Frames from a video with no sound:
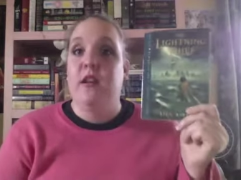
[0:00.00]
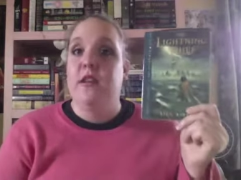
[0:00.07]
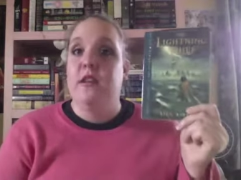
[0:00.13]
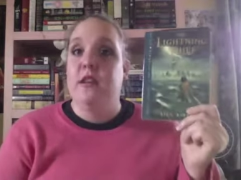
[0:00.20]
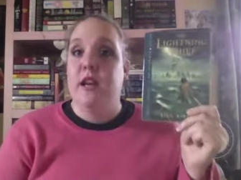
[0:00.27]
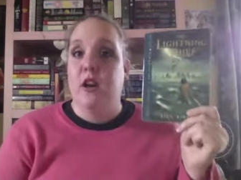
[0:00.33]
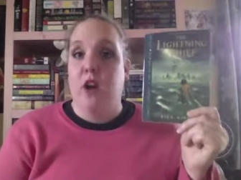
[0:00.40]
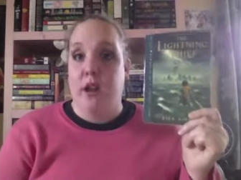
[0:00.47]

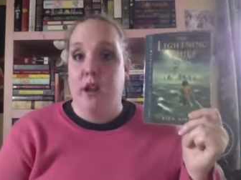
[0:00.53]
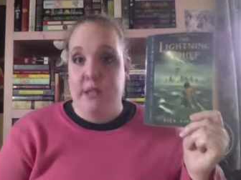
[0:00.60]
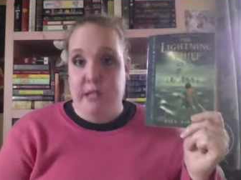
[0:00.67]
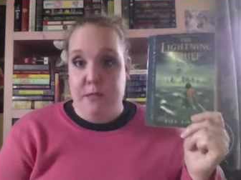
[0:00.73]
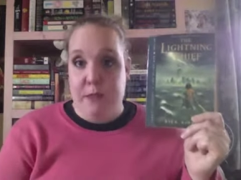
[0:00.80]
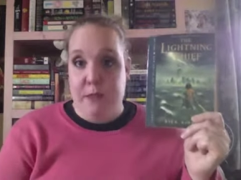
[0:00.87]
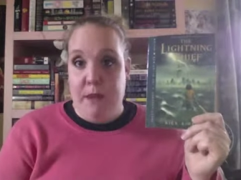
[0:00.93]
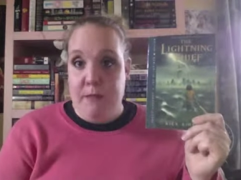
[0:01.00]
they're hunted
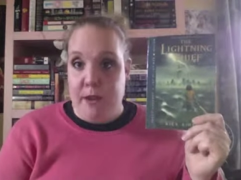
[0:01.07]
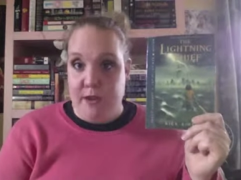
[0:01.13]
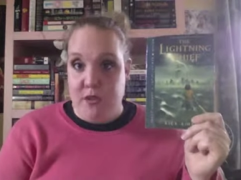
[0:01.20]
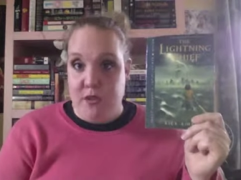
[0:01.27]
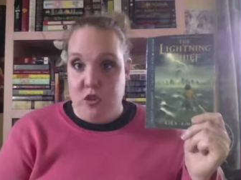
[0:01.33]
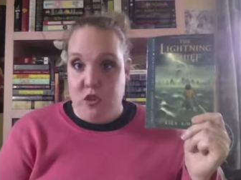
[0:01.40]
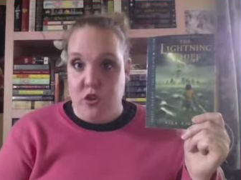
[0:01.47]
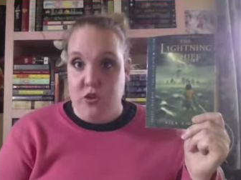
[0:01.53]
by
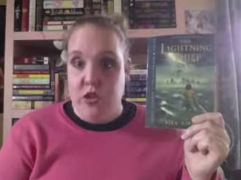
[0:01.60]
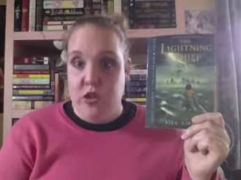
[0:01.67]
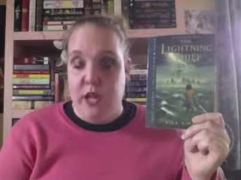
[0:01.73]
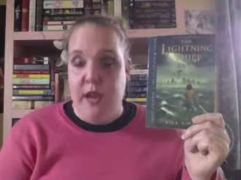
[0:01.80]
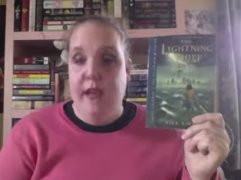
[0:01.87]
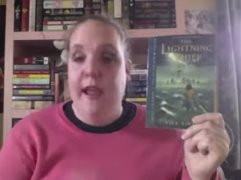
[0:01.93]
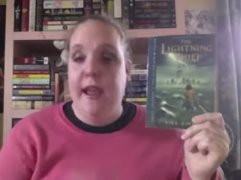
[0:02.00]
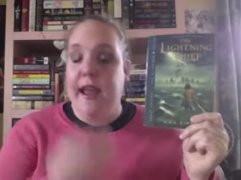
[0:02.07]
monsters.
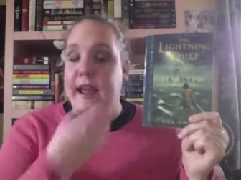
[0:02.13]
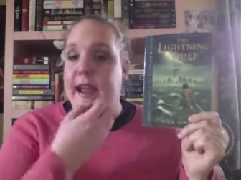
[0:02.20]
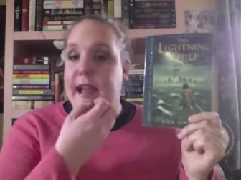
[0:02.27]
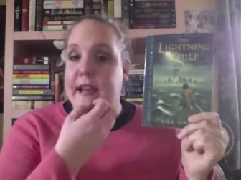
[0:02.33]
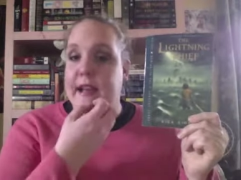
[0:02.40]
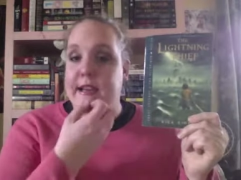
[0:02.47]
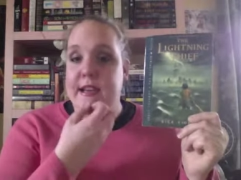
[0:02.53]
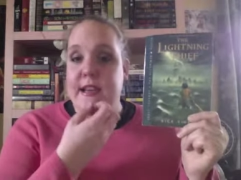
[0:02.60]

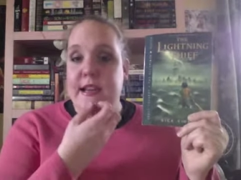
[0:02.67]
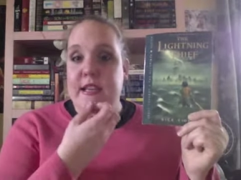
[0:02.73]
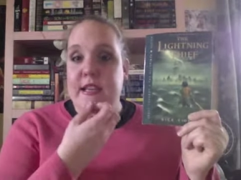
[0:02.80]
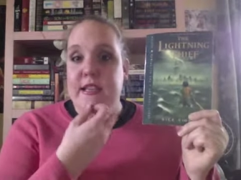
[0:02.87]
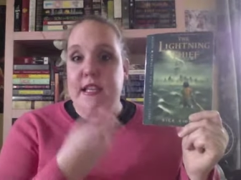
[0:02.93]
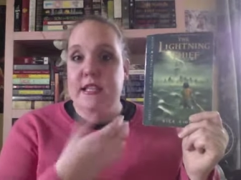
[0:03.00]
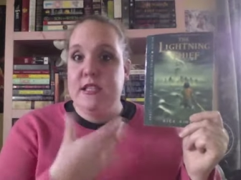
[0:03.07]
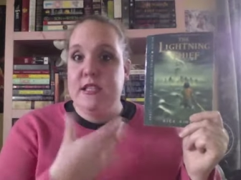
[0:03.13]
And
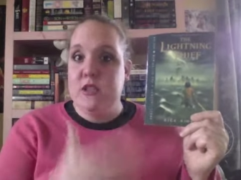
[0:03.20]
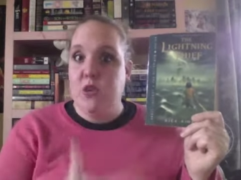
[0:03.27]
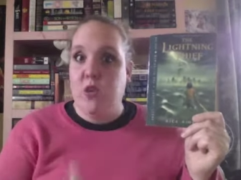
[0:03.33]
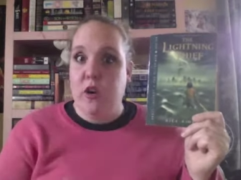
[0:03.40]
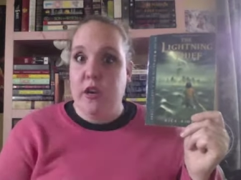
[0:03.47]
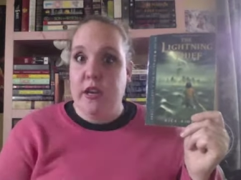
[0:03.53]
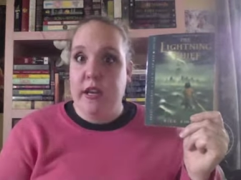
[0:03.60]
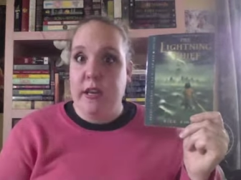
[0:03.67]
this
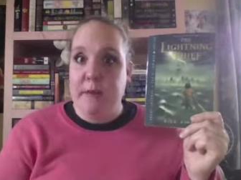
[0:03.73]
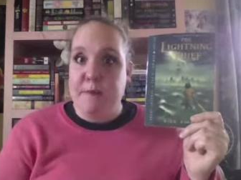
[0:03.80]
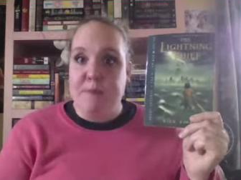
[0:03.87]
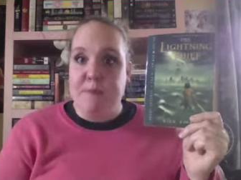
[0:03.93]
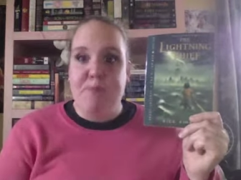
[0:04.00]
story